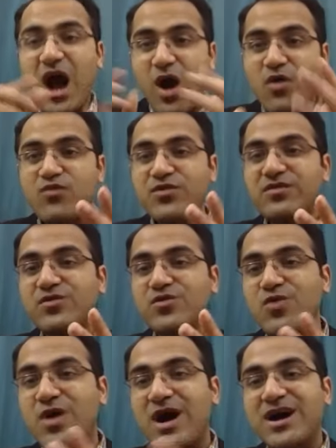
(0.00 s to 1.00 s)
after a
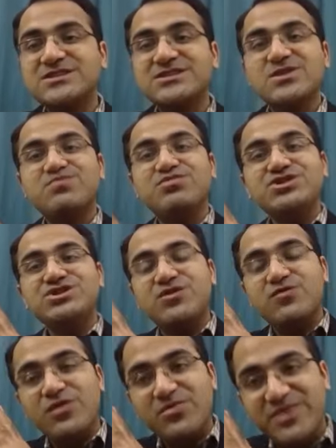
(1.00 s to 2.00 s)
few hours, the
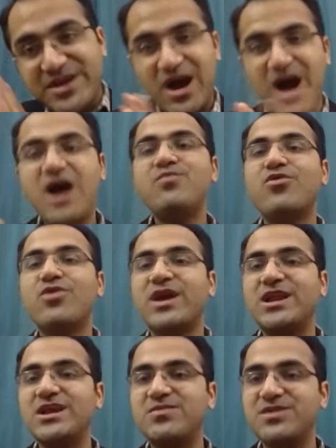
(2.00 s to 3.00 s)
patient will be in
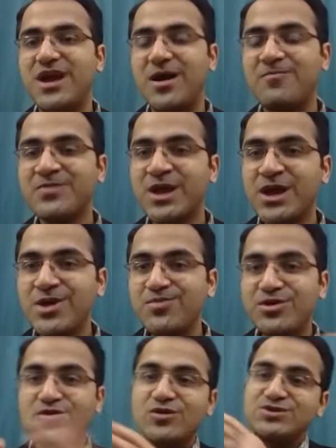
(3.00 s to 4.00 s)
hypokalemia
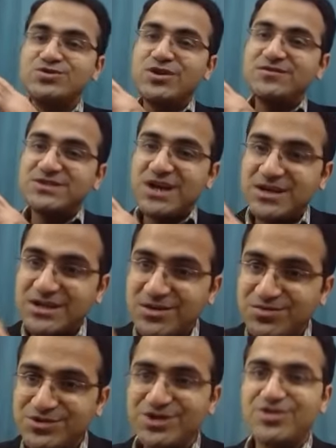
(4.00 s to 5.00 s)
because you have started the
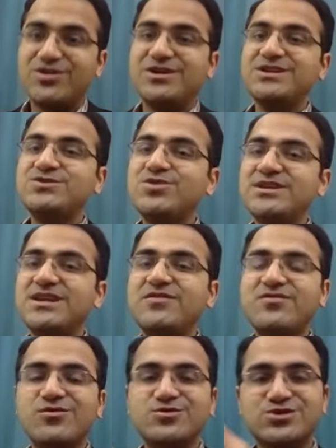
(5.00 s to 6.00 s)
patient on insulin
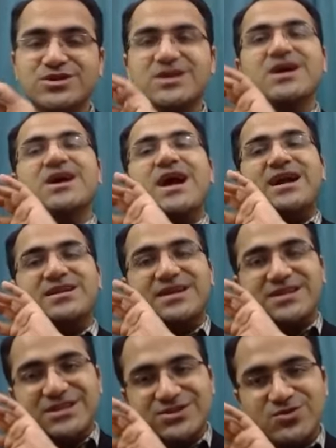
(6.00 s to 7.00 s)
infusion and
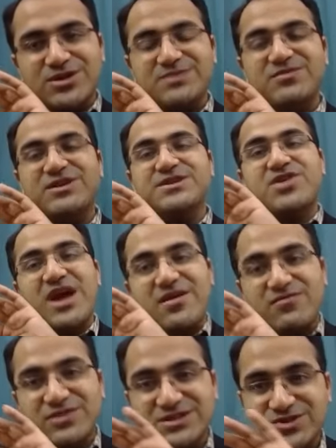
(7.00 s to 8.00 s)
that insulin will
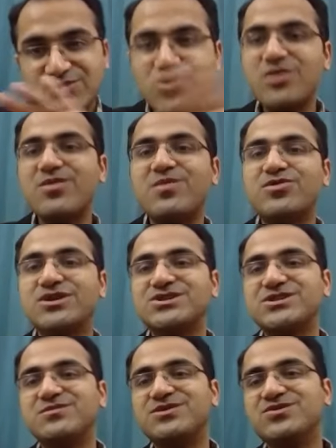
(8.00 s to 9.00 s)
drive this normal
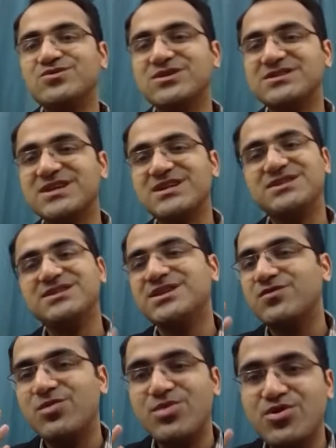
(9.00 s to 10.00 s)
potassium into the cells and
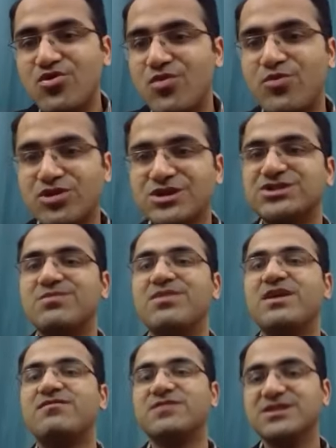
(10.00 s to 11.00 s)
there will be no potassium
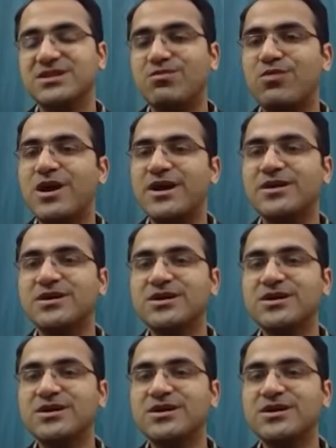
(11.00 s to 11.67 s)
left in the blood.